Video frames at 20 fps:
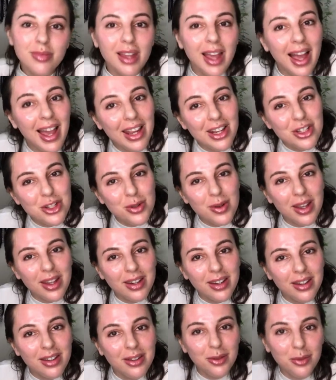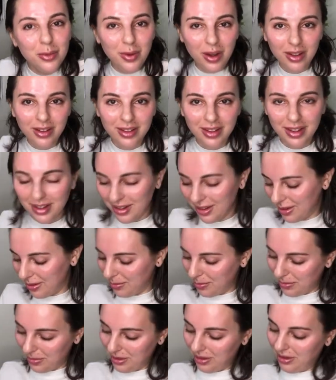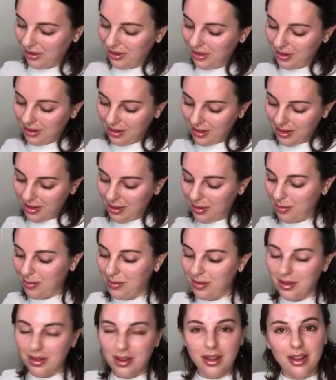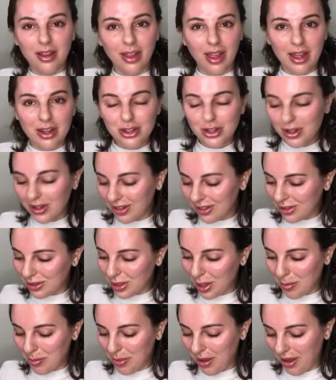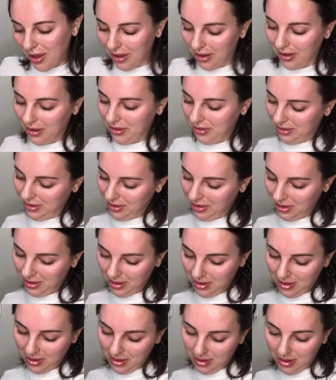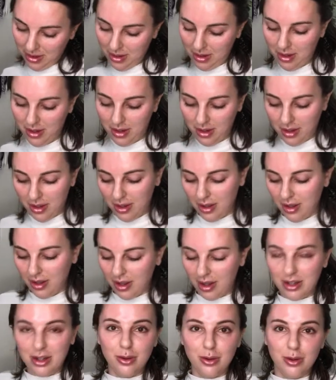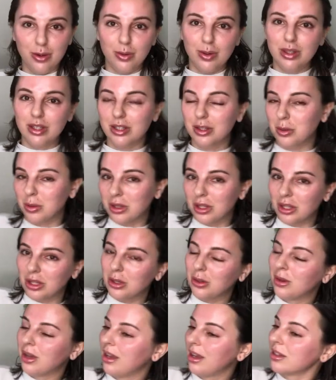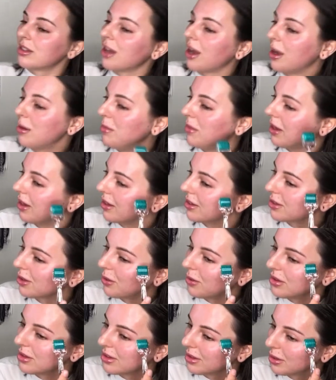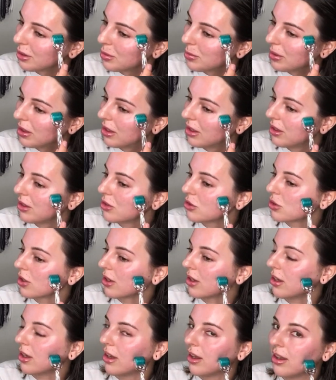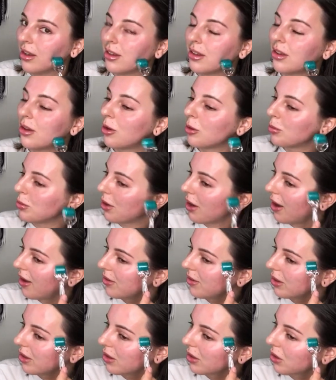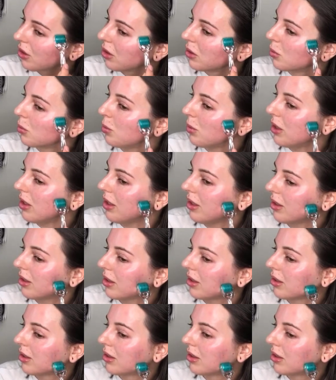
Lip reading: Joanna, welcome. I'm glad you could stop by. I know with the UK timing it's always a little bit tricky. Hope you're having a good week.